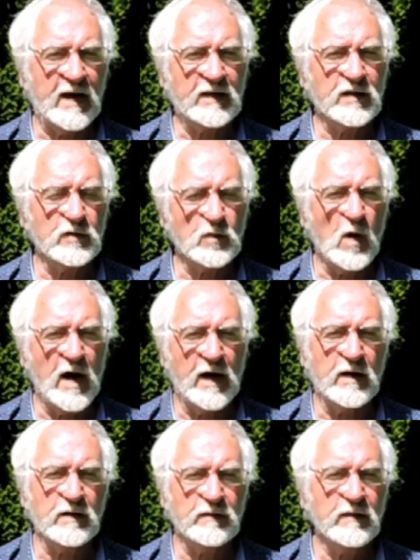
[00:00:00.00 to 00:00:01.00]
factors
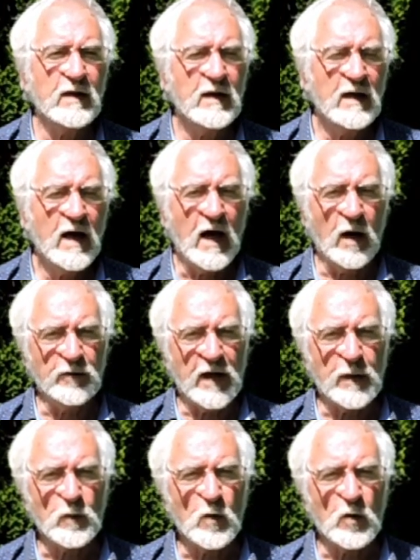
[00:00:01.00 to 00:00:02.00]
were and how
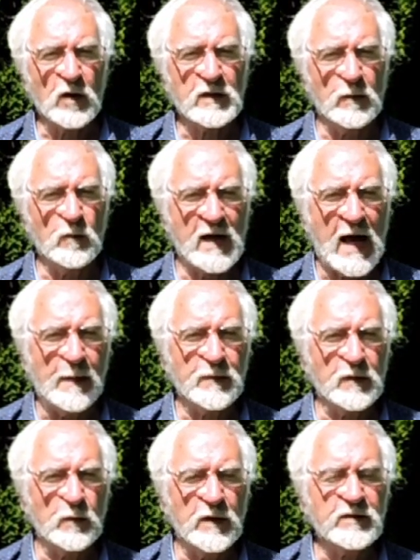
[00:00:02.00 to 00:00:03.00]
they worked and what
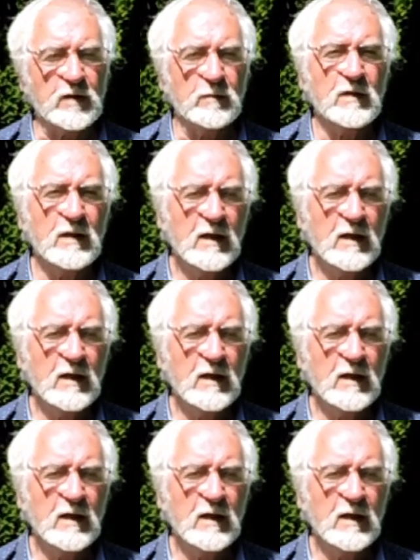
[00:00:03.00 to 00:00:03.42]
happened with them.